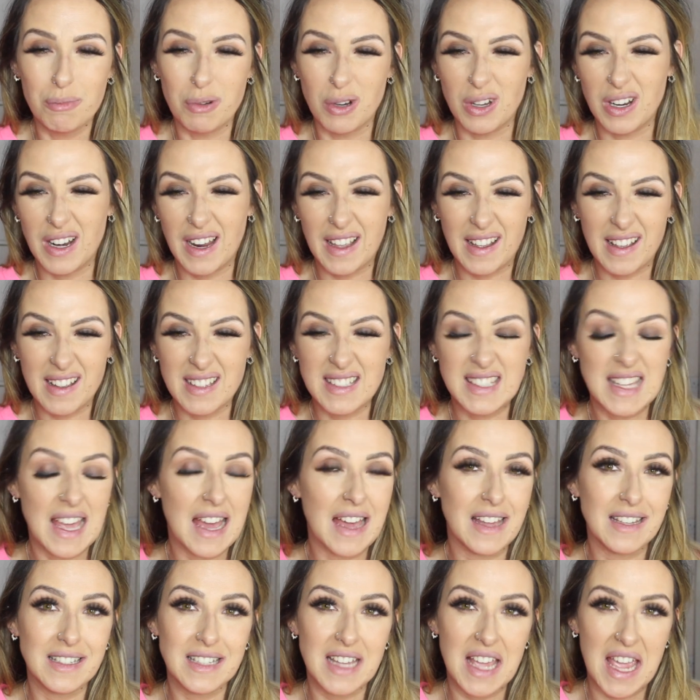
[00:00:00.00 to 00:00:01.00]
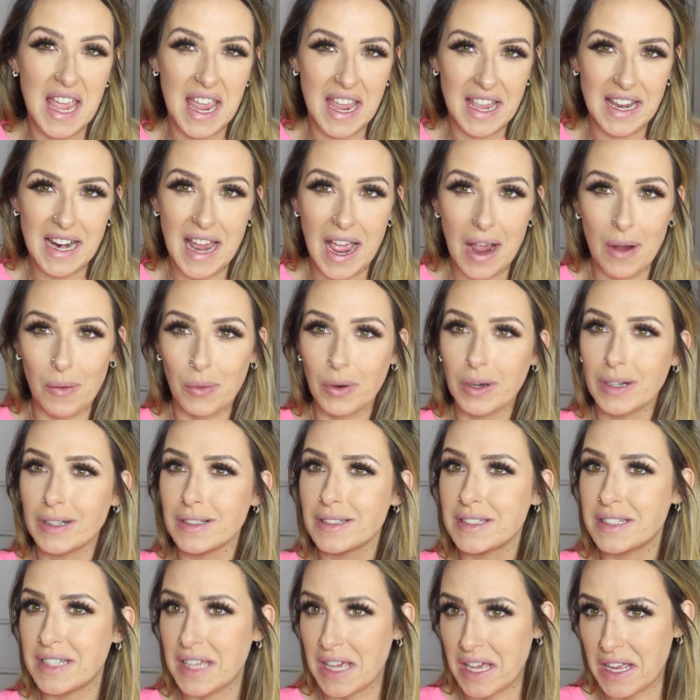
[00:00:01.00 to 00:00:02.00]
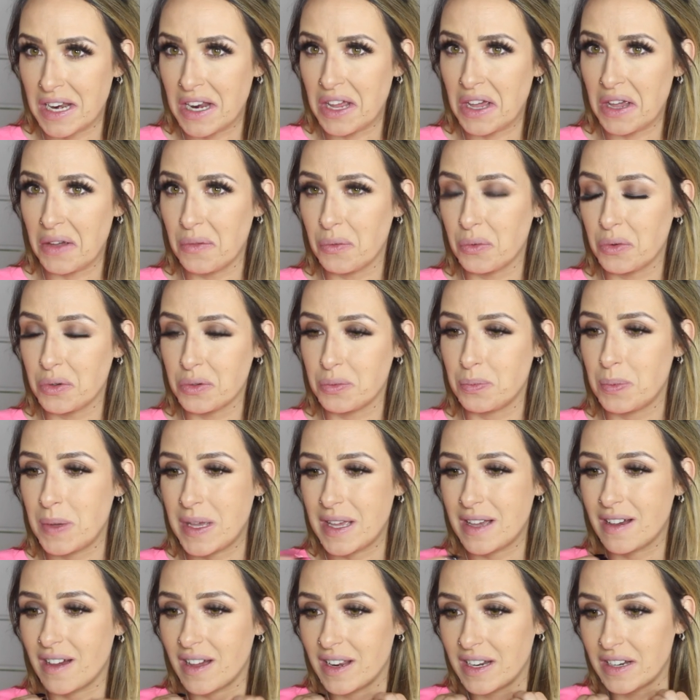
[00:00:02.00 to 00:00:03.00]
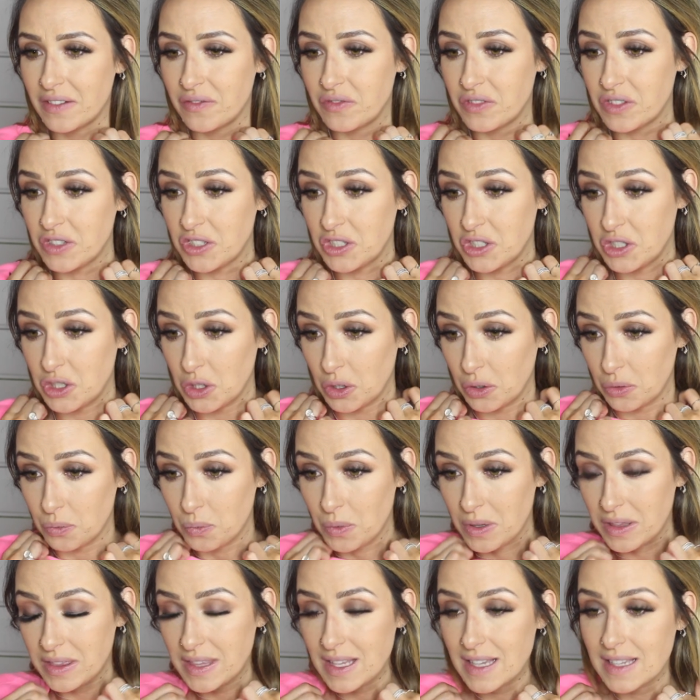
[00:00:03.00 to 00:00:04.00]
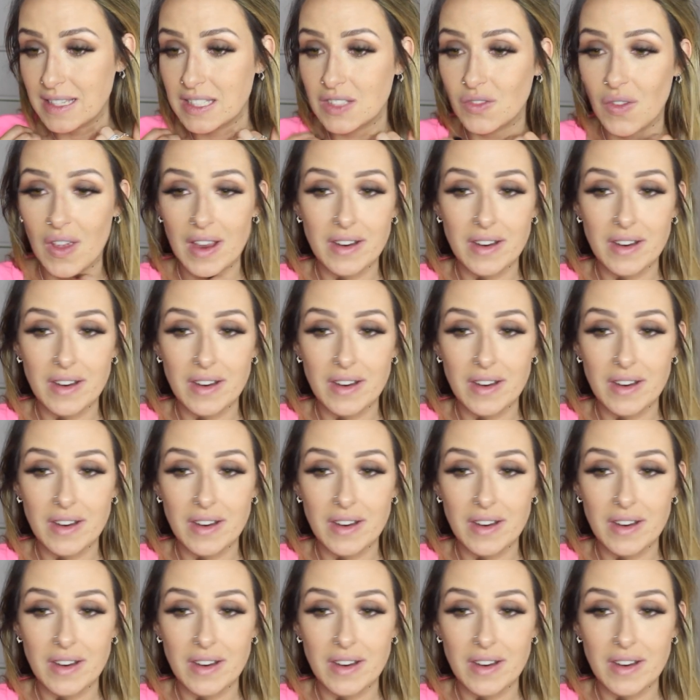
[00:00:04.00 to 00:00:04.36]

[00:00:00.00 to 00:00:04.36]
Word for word: but like I said, eight hours and I would be kind of done with this